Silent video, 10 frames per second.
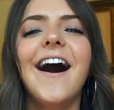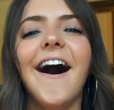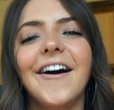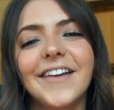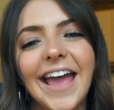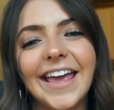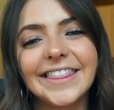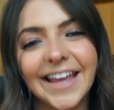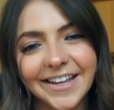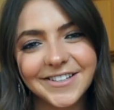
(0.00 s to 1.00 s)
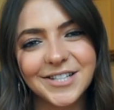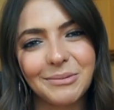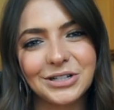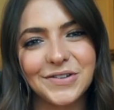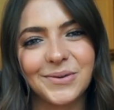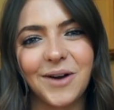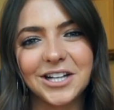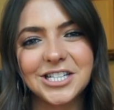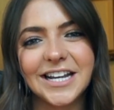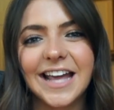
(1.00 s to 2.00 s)
Okay, thank you so much for
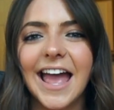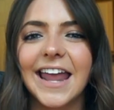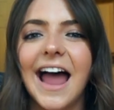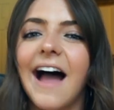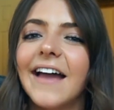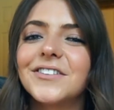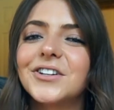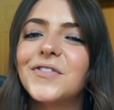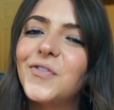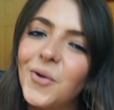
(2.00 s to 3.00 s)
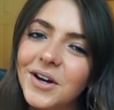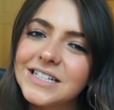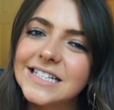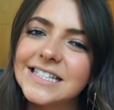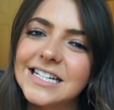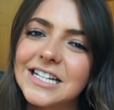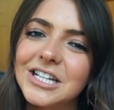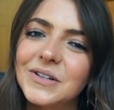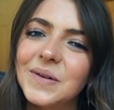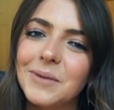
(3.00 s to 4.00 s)
watching, and I look forward to seeing
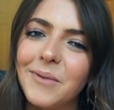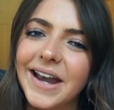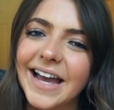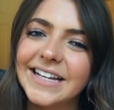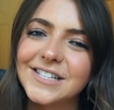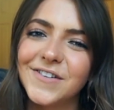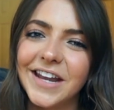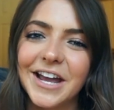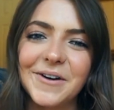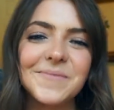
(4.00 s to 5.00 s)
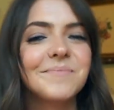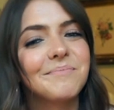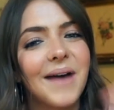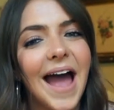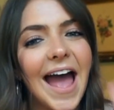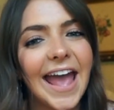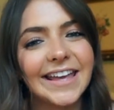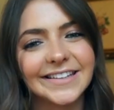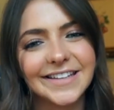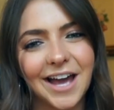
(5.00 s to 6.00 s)
you in my next video.
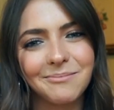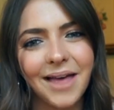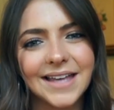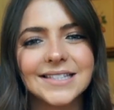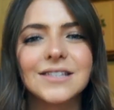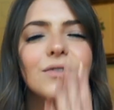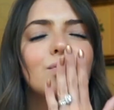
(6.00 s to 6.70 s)
Bye. God bless.